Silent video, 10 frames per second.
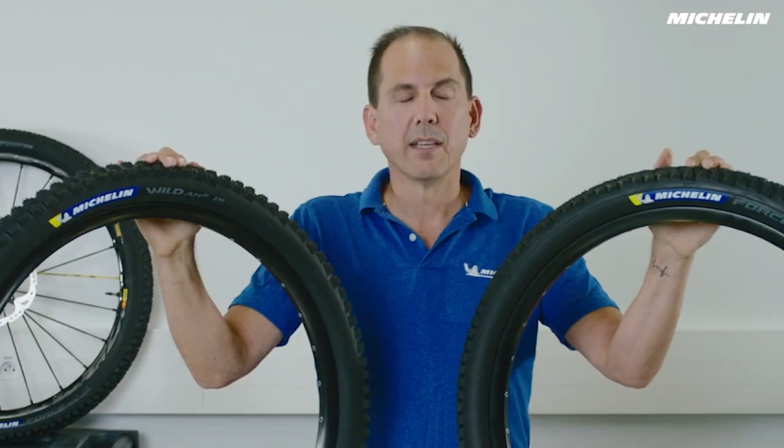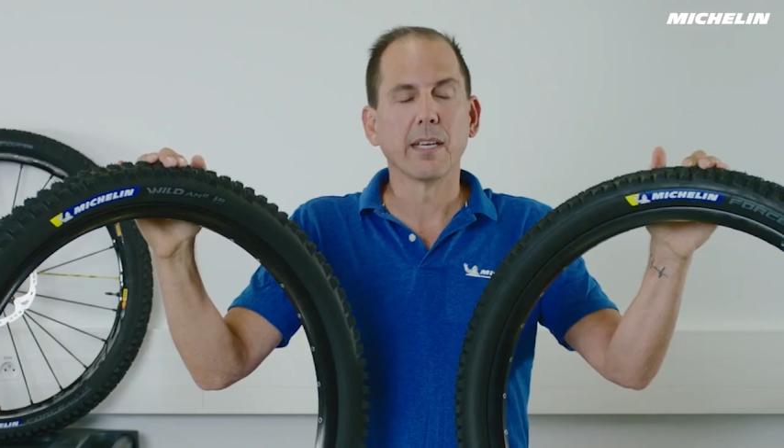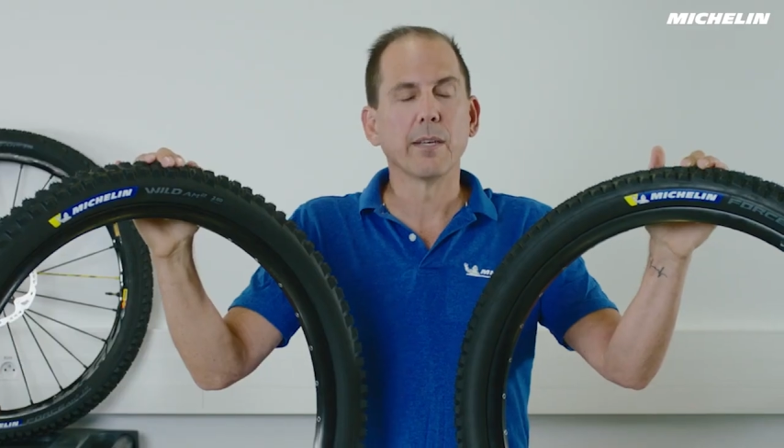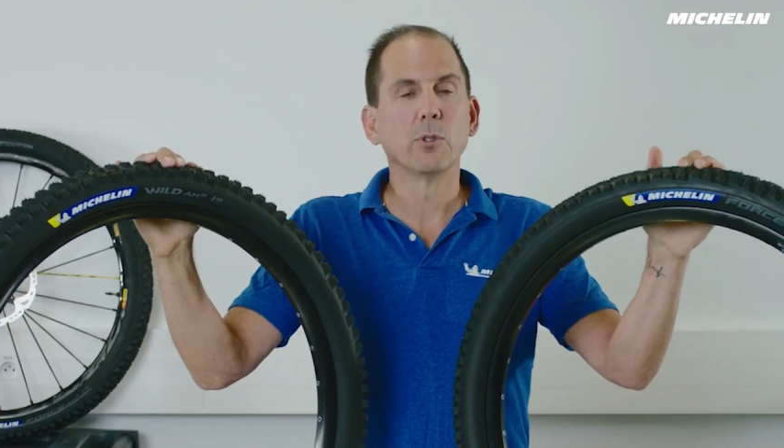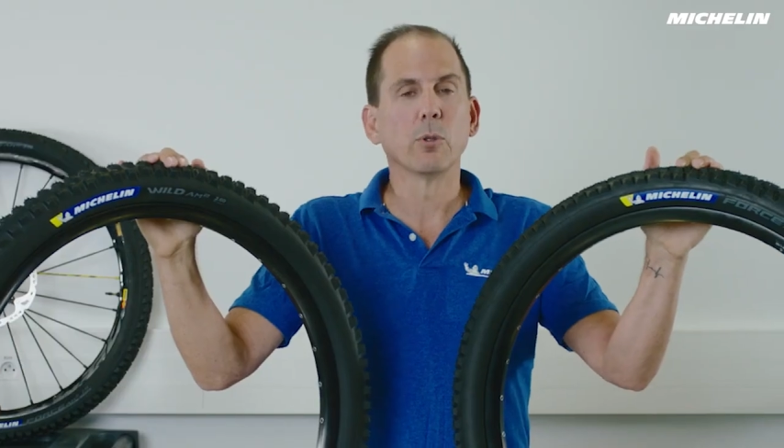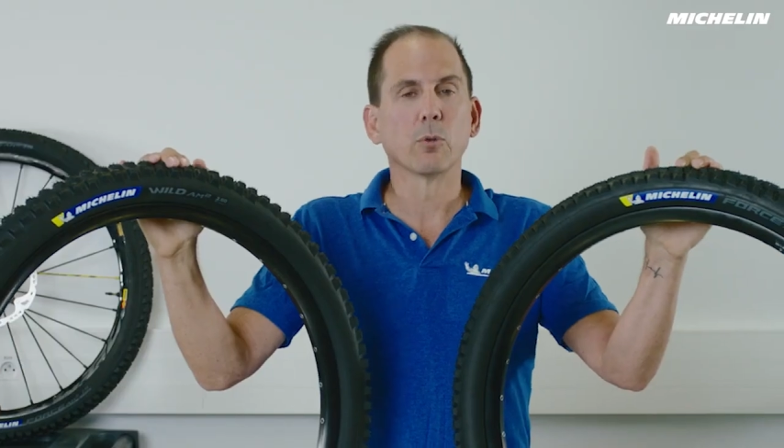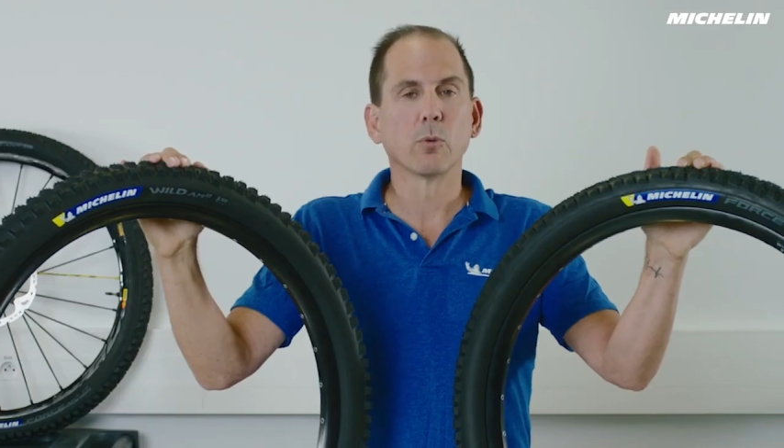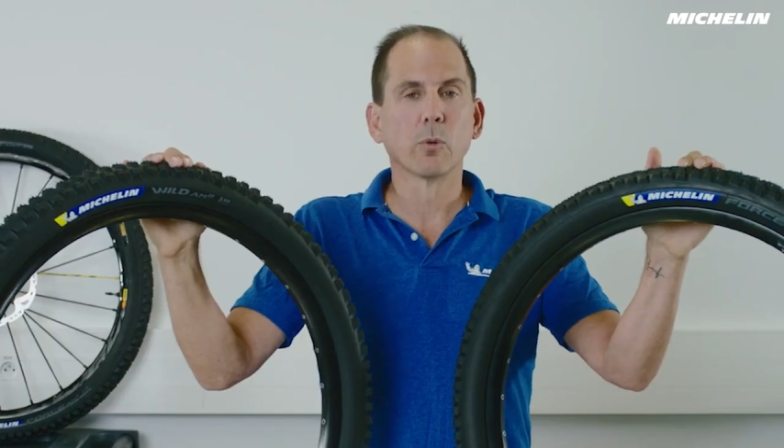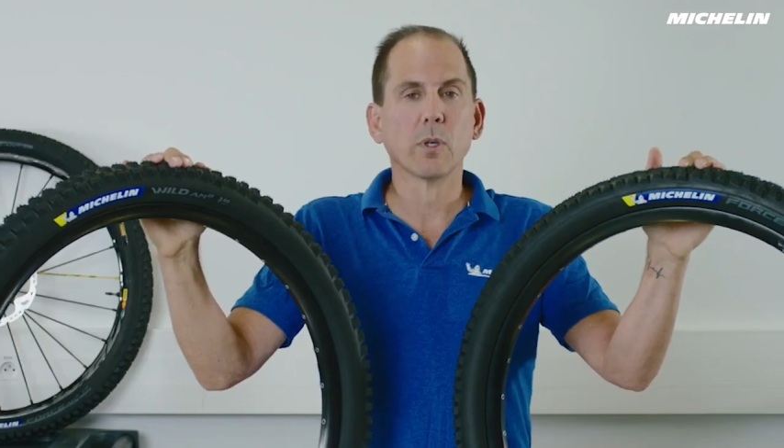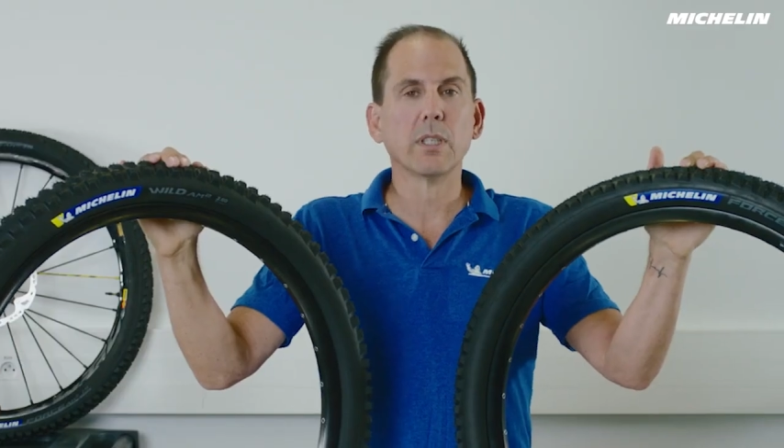That gives you a
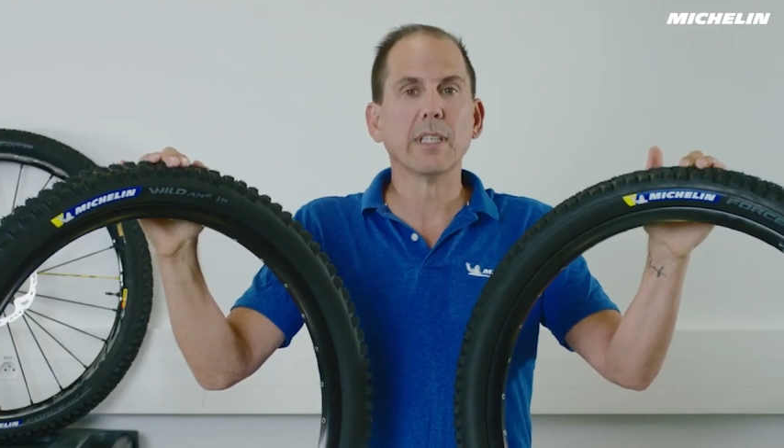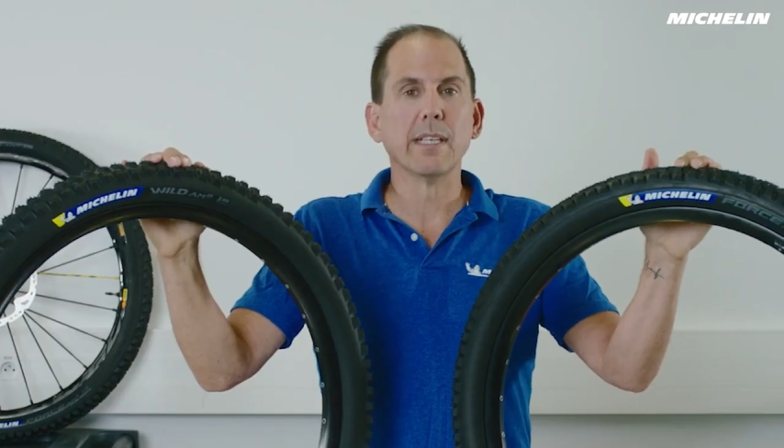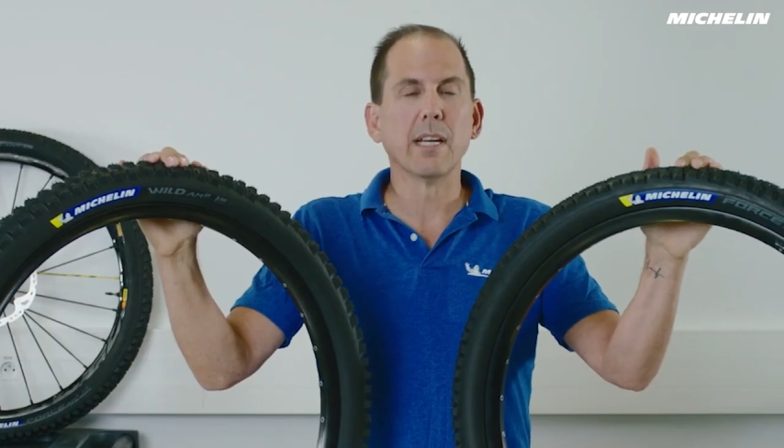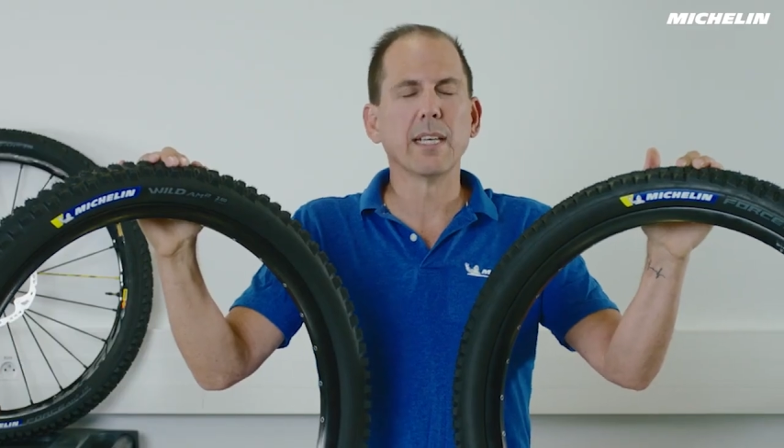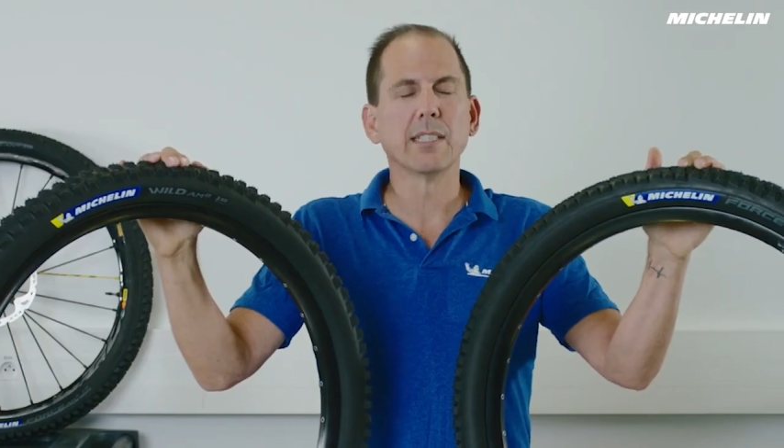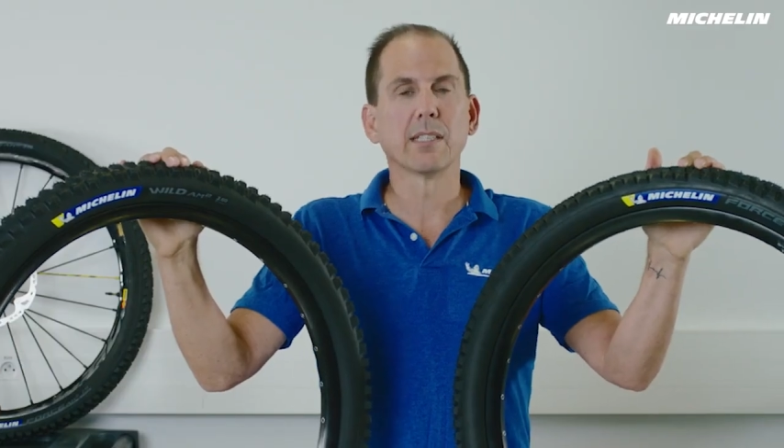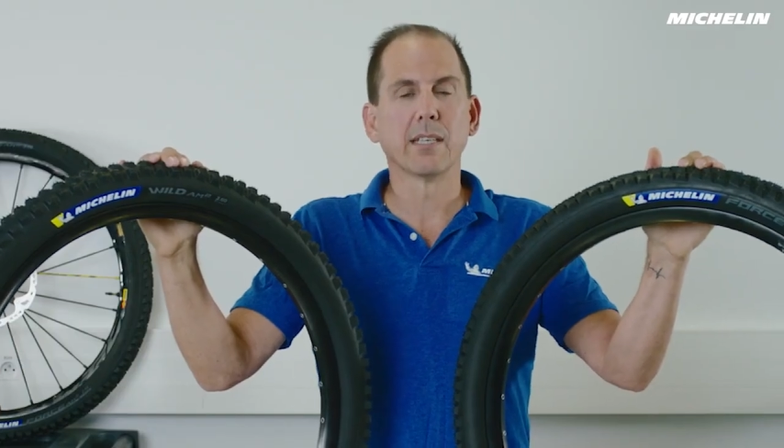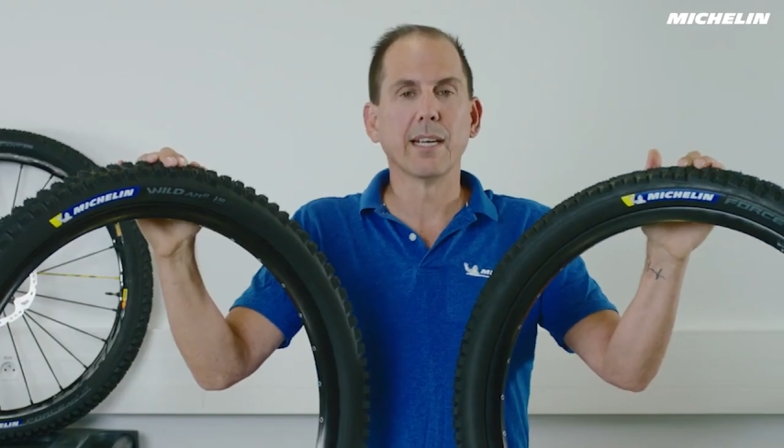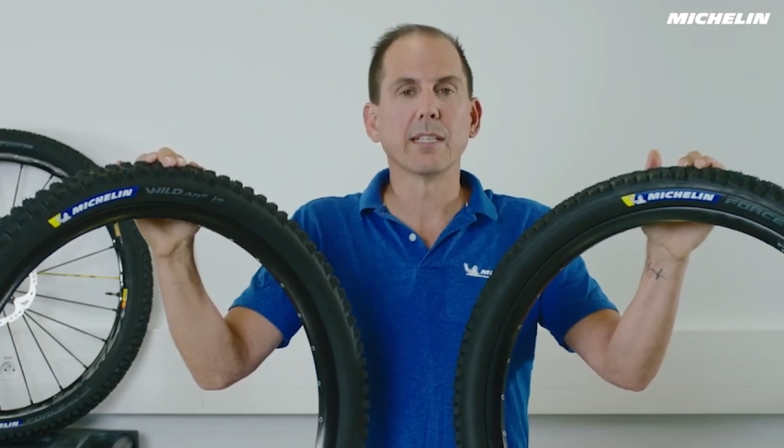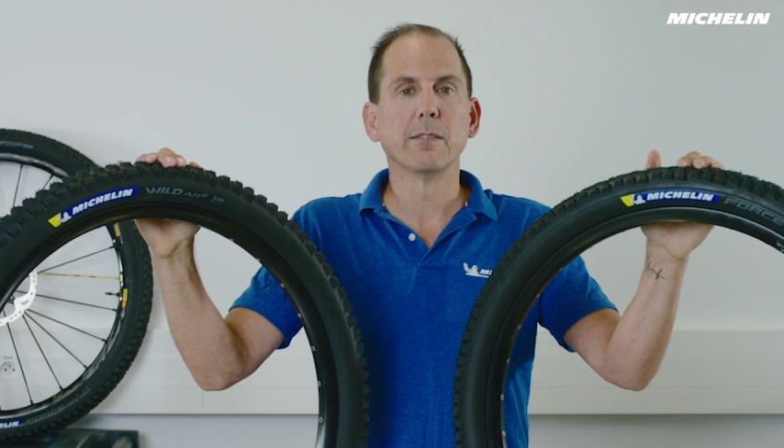really nice
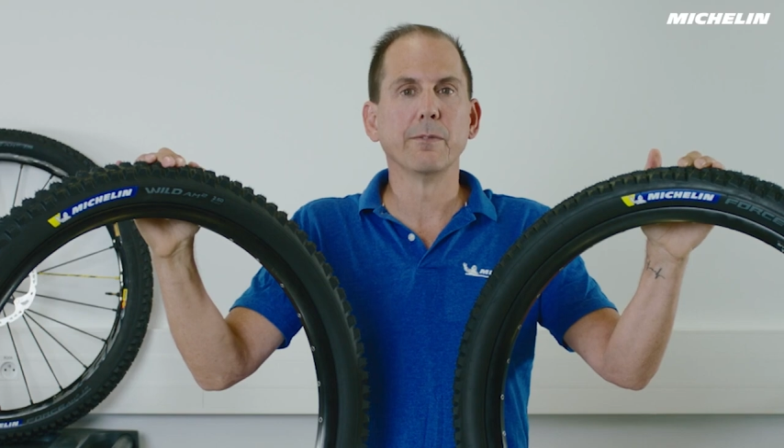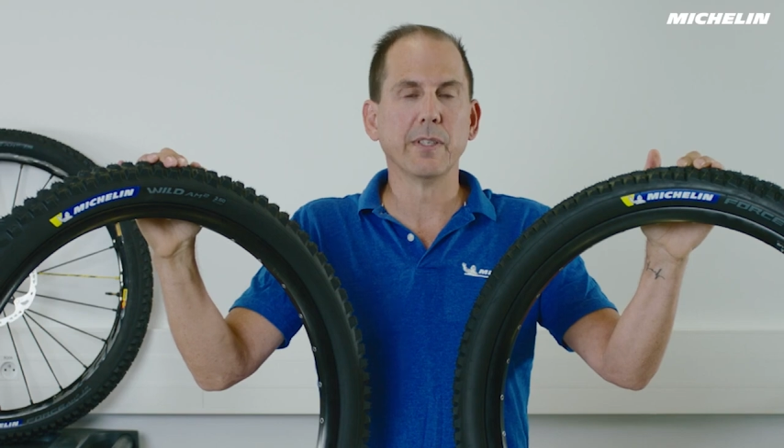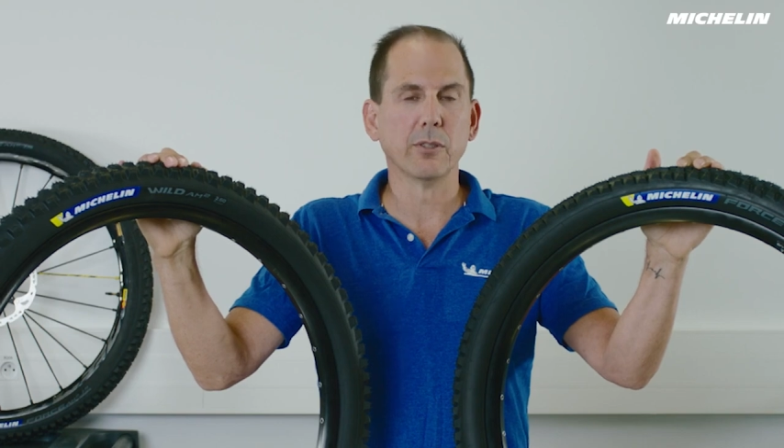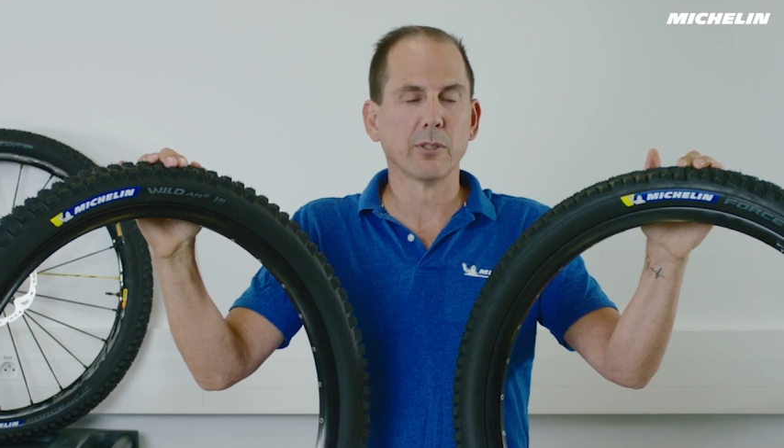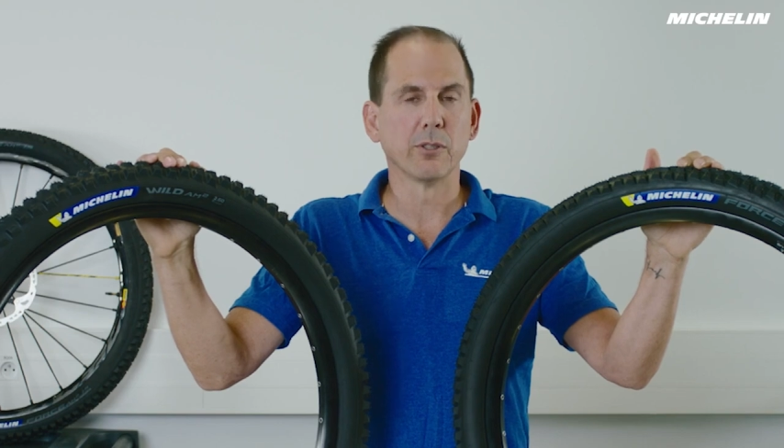connected feel